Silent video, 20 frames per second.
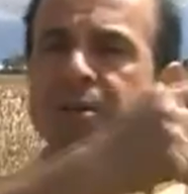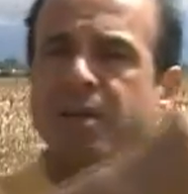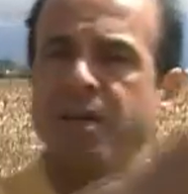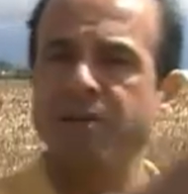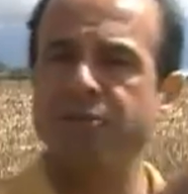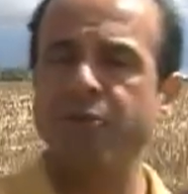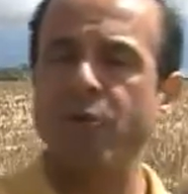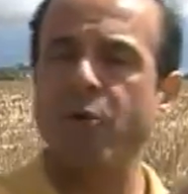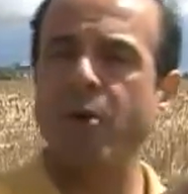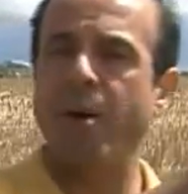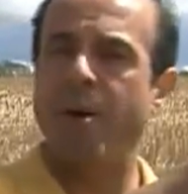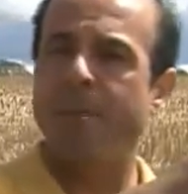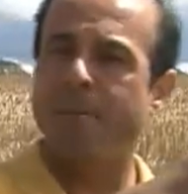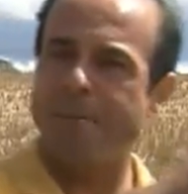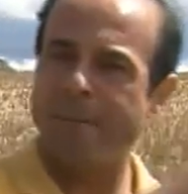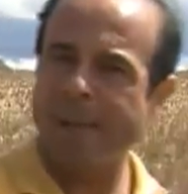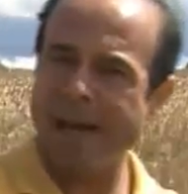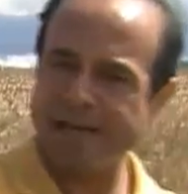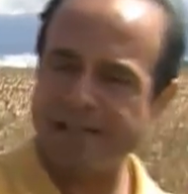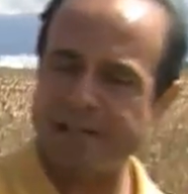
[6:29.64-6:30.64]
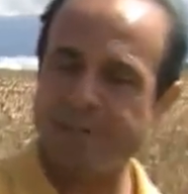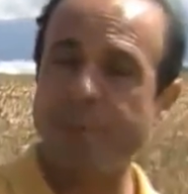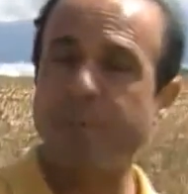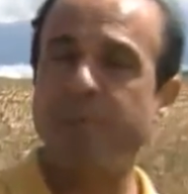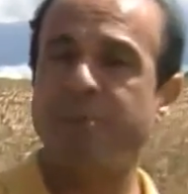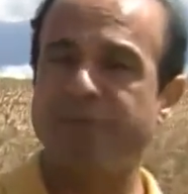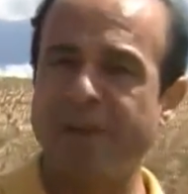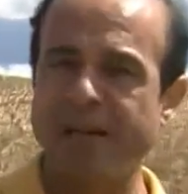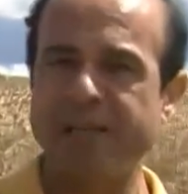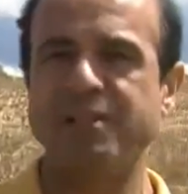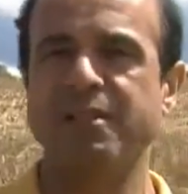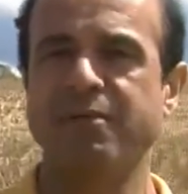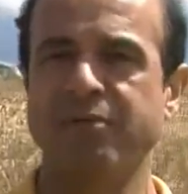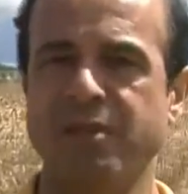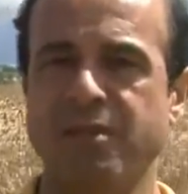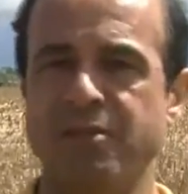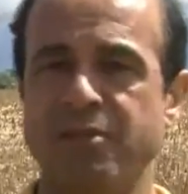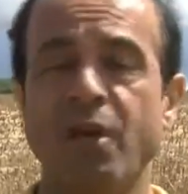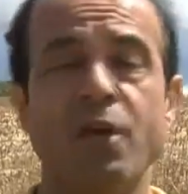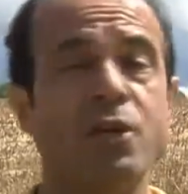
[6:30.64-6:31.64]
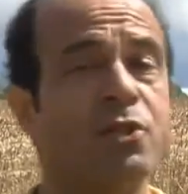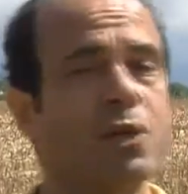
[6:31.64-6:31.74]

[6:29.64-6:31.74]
therefore maximum effectiveness.